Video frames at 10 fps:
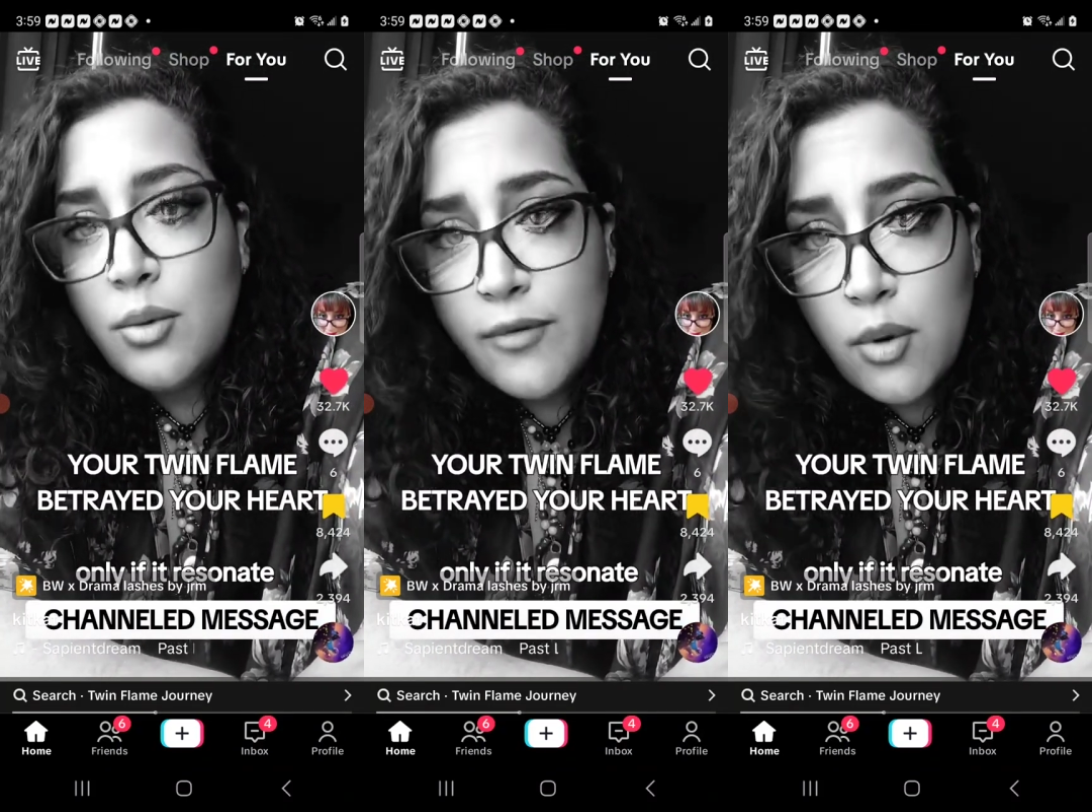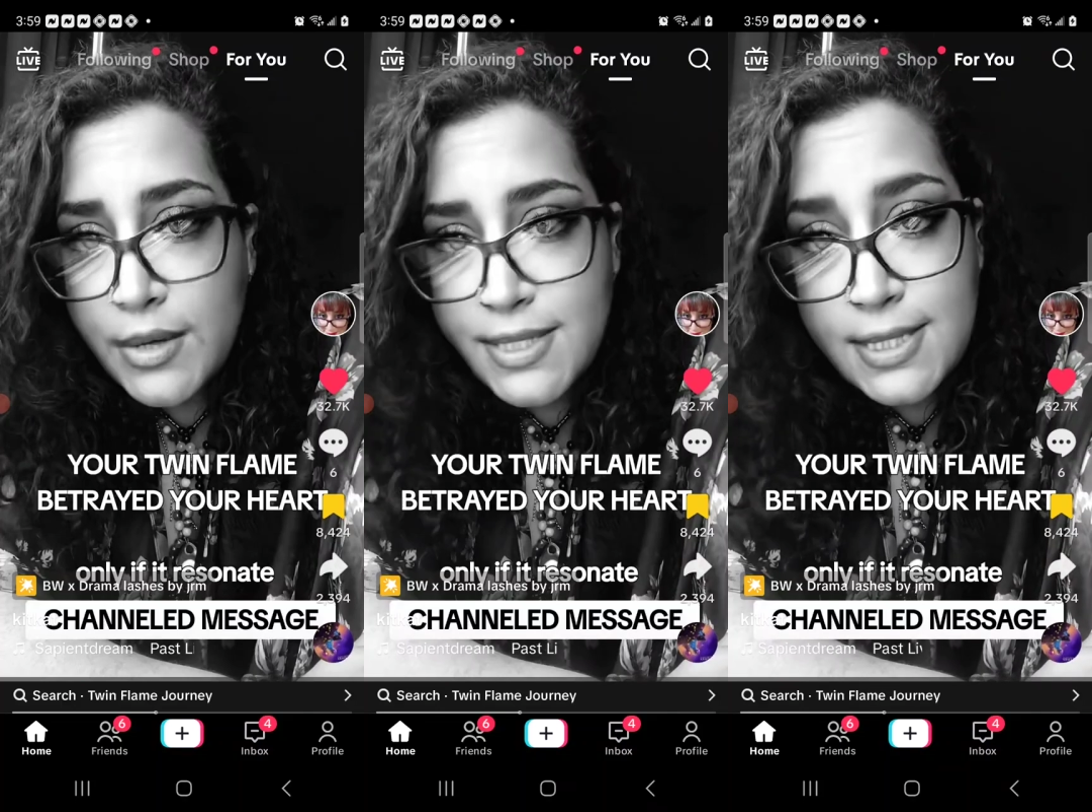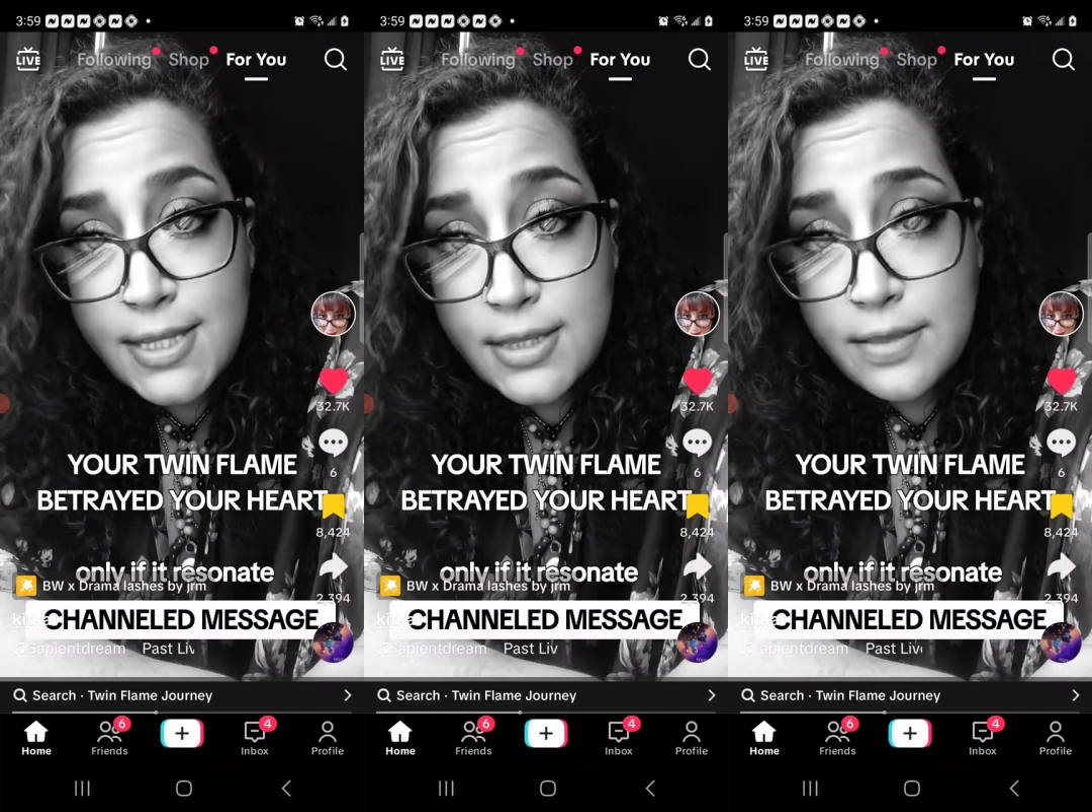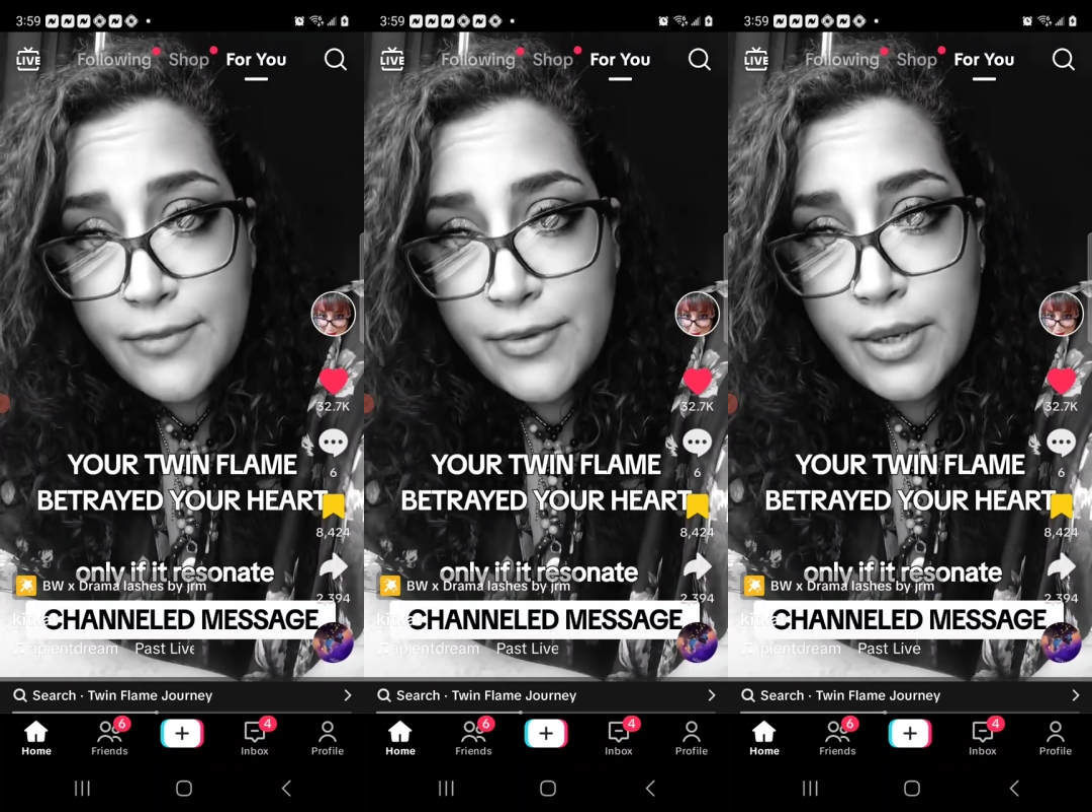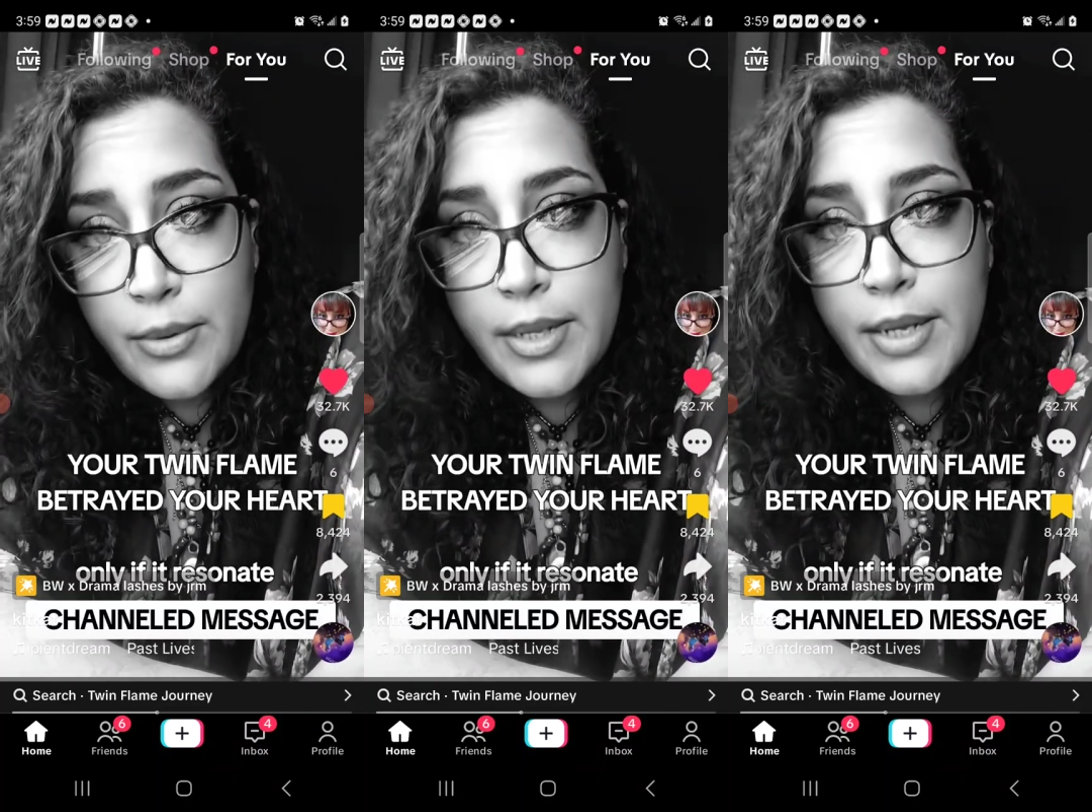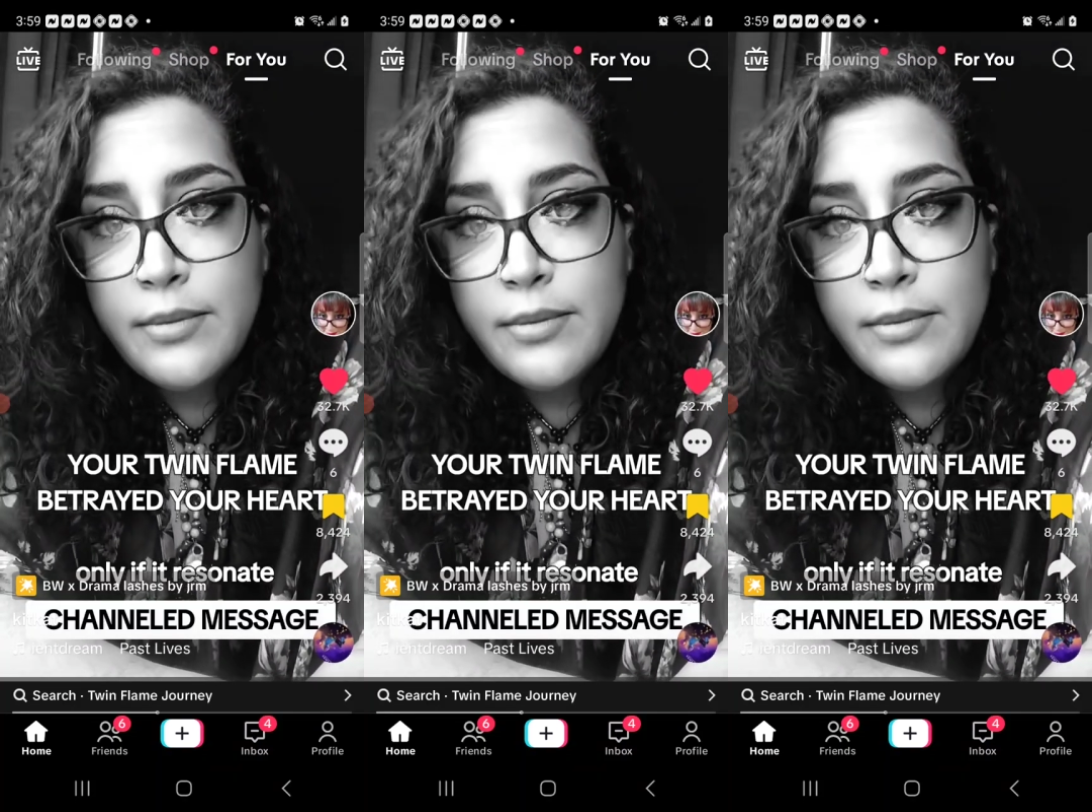oh, of course this isn't for you,